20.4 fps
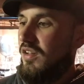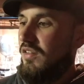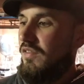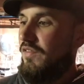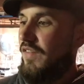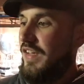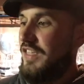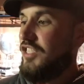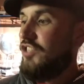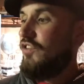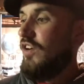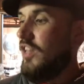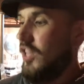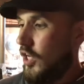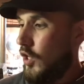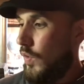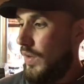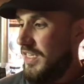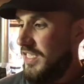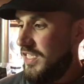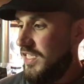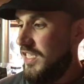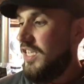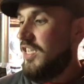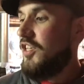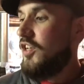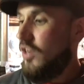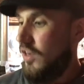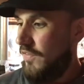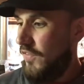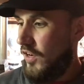Ventriloquist
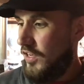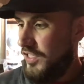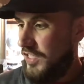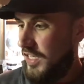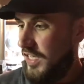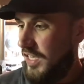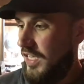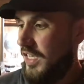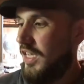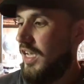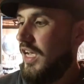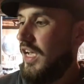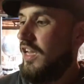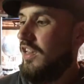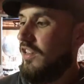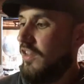University.